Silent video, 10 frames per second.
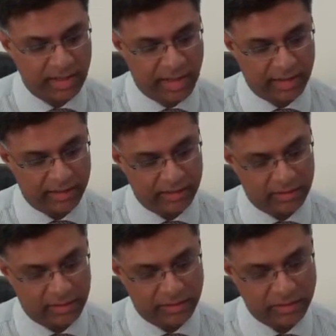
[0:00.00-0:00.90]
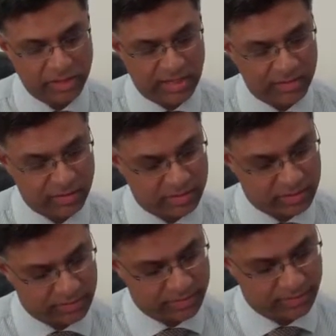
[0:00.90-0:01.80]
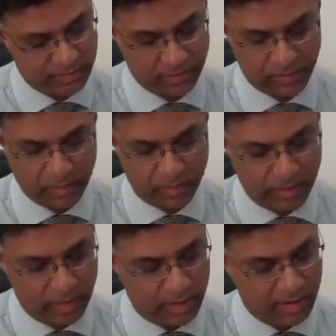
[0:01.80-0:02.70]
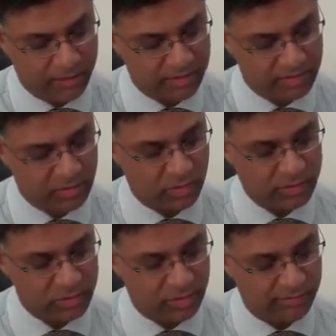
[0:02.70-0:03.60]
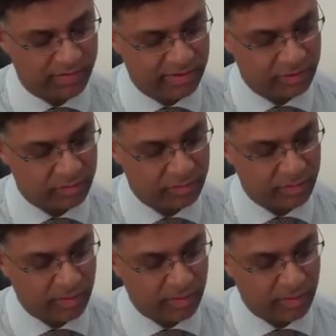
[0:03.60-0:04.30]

and challenges. There's also a very good